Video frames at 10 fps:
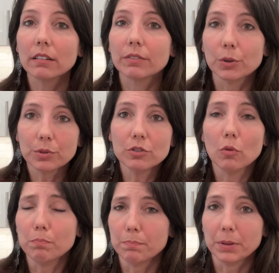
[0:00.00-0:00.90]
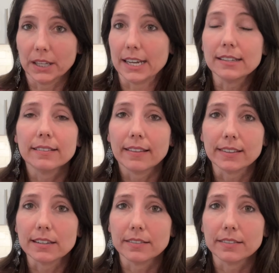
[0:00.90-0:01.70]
There was no place that these